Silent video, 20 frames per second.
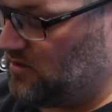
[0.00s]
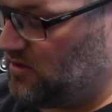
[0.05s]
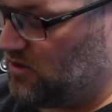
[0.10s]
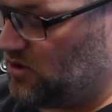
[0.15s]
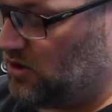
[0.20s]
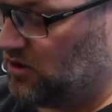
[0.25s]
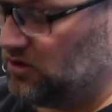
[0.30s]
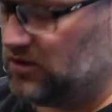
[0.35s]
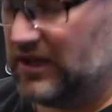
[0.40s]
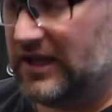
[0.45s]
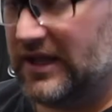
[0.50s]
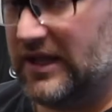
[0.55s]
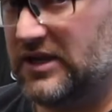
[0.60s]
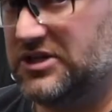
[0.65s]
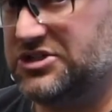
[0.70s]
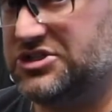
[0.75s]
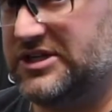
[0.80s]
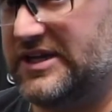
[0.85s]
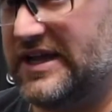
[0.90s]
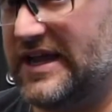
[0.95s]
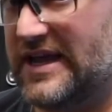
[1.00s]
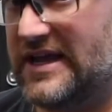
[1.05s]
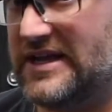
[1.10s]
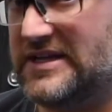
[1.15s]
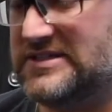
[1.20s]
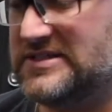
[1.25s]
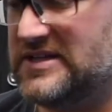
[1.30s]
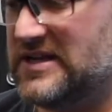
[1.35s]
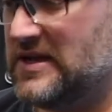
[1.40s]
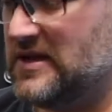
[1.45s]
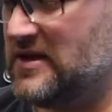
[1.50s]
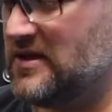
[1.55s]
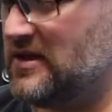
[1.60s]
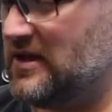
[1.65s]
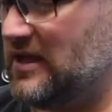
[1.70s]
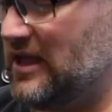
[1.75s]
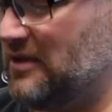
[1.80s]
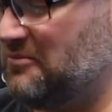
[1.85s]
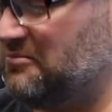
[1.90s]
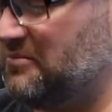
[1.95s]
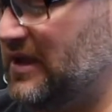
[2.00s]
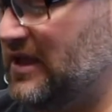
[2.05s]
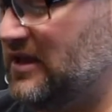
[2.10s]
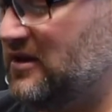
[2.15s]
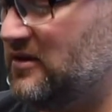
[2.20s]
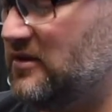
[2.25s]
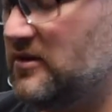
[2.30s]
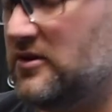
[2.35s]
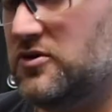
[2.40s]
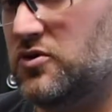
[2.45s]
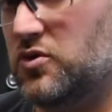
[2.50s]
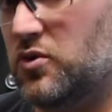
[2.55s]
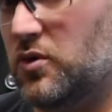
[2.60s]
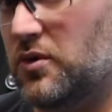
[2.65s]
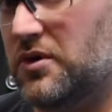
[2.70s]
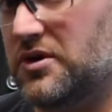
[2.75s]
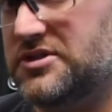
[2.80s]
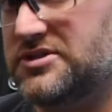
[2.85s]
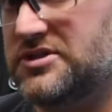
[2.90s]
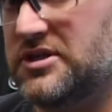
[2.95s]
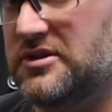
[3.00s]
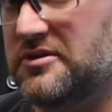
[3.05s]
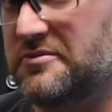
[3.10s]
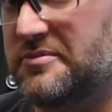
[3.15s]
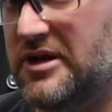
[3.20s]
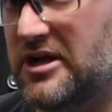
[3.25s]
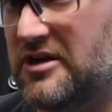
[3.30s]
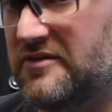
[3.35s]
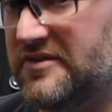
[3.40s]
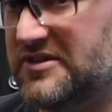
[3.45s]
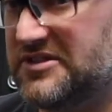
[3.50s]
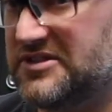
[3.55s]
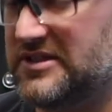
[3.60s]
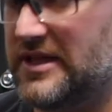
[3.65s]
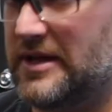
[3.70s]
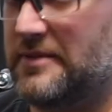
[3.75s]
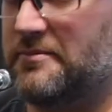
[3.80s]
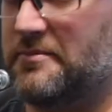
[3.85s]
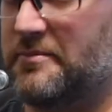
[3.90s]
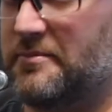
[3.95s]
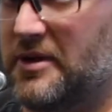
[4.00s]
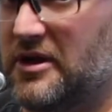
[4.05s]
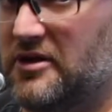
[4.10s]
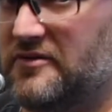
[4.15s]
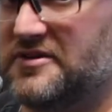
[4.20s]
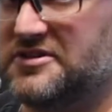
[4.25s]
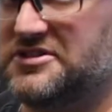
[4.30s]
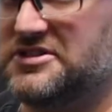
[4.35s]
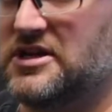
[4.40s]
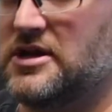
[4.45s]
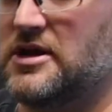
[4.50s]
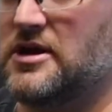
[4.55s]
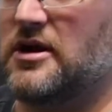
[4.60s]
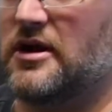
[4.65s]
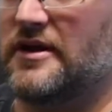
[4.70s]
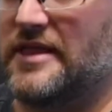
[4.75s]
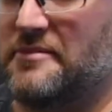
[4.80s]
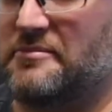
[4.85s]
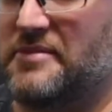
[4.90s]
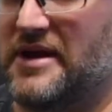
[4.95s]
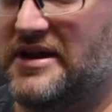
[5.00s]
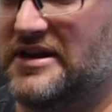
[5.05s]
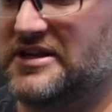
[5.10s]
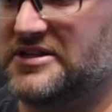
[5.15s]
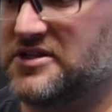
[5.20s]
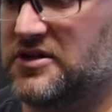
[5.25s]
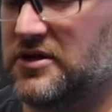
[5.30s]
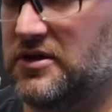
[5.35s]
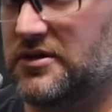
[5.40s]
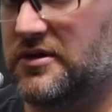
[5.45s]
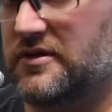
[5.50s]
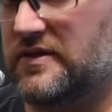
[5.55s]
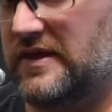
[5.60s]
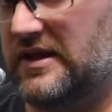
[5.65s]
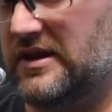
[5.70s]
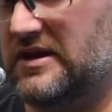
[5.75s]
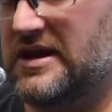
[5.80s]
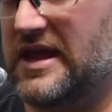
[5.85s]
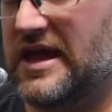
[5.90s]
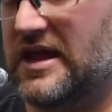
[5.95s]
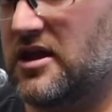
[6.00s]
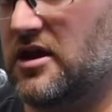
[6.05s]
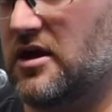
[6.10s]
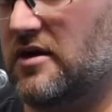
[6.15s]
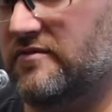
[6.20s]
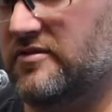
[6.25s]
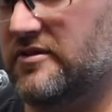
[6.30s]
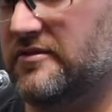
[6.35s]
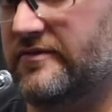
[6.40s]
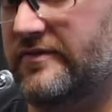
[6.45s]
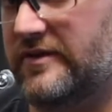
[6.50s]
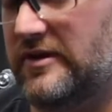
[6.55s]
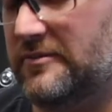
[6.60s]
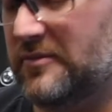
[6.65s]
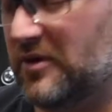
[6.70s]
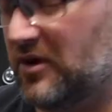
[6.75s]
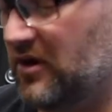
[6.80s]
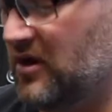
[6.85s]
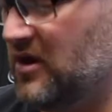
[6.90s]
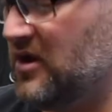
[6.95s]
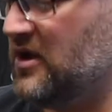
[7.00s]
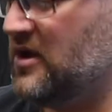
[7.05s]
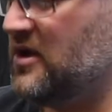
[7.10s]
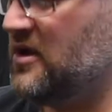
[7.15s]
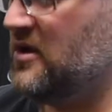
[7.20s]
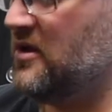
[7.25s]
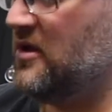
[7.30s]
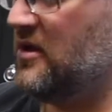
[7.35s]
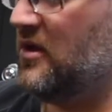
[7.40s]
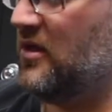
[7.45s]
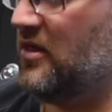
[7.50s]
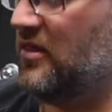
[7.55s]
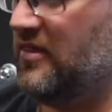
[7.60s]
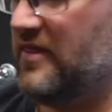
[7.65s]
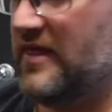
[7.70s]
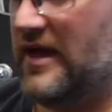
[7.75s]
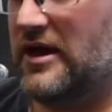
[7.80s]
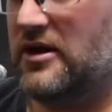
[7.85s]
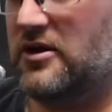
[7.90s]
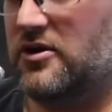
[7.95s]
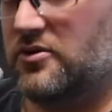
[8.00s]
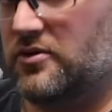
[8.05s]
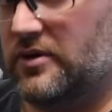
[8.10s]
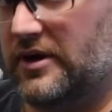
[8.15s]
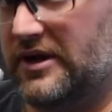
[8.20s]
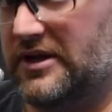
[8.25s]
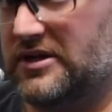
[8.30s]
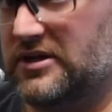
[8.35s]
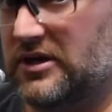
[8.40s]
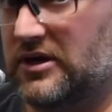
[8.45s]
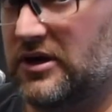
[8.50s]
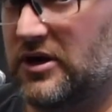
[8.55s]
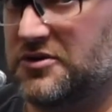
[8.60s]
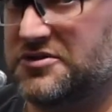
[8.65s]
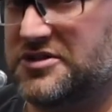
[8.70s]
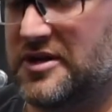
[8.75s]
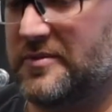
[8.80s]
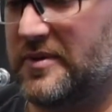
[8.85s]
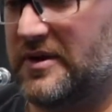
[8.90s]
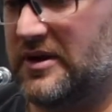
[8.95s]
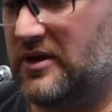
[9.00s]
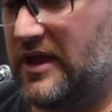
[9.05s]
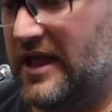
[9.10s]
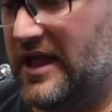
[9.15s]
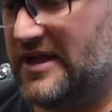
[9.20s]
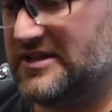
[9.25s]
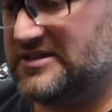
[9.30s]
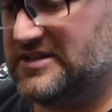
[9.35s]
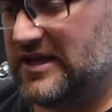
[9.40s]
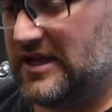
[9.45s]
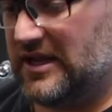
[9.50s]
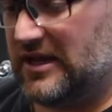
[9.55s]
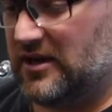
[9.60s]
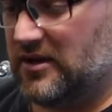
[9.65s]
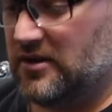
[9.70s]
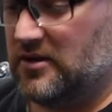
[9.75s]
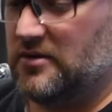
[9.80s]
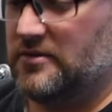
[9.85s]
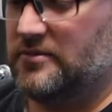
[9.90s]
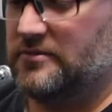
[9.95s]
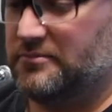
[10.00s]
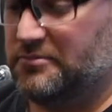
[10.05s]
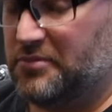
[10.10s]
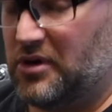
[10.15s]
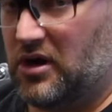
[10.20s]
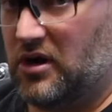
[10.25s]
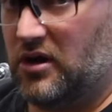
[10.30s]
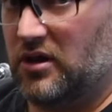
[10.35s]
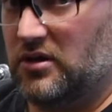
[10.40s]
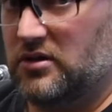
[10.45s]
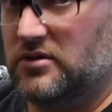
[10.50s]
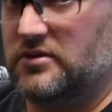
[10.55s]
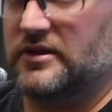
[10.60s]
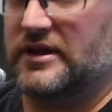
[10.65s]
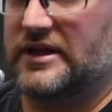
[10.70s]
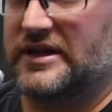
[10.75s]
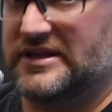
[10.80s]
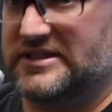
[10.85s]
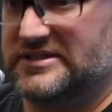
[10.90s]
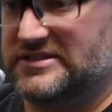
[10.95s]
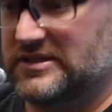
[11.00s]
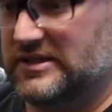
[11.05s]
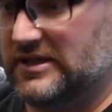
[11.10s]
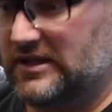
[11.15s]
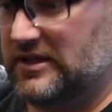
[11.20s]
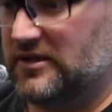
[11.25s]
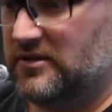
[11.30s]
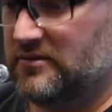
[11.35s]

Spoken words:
her leg she has a bend towards the pelvis. That pelvis, or that bend, is called the neck of the femur. That goes up and has a ball, that is the